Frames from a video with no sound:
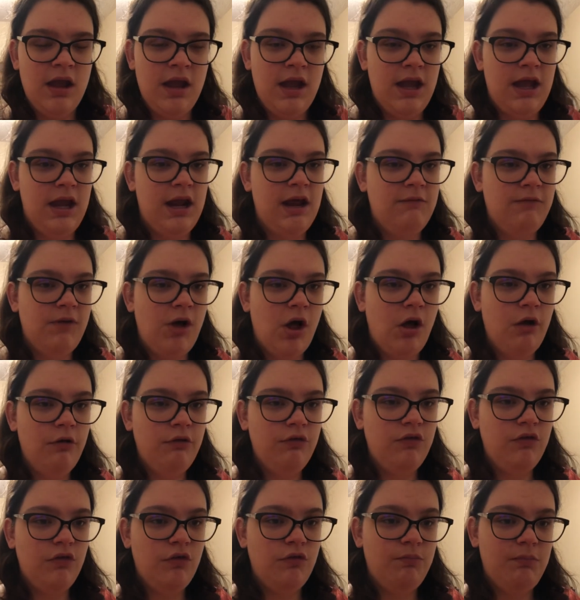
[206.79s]
And I've
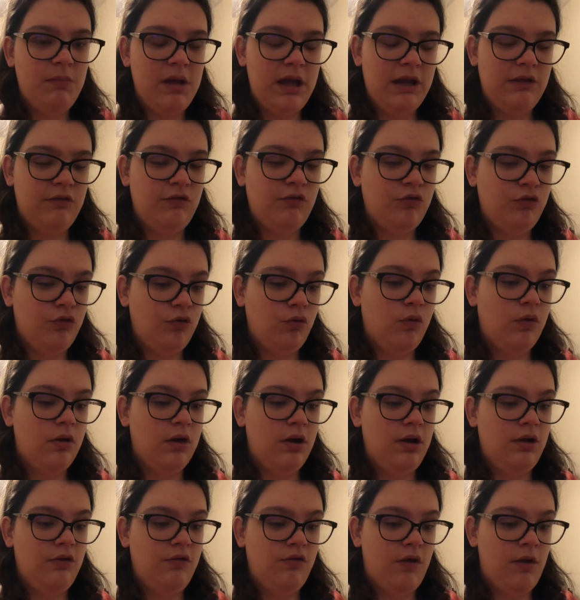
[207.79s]
also made
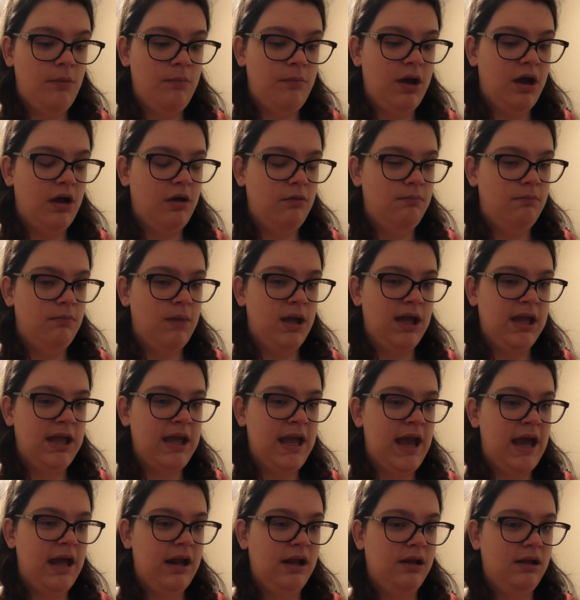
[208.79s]
stories about my
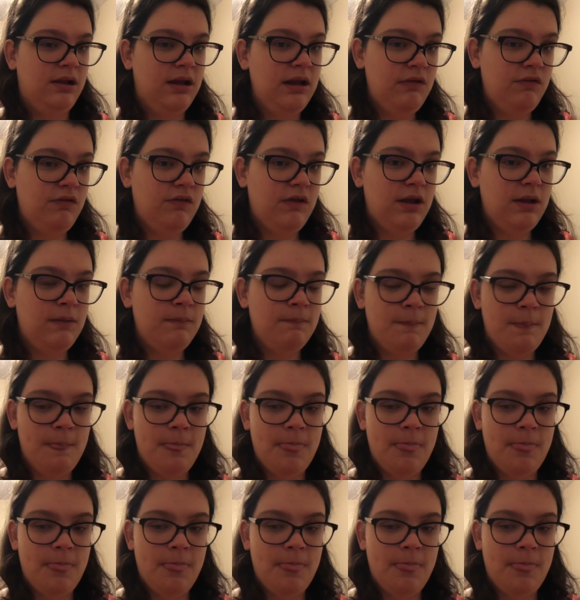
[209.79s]
cat Lizzy,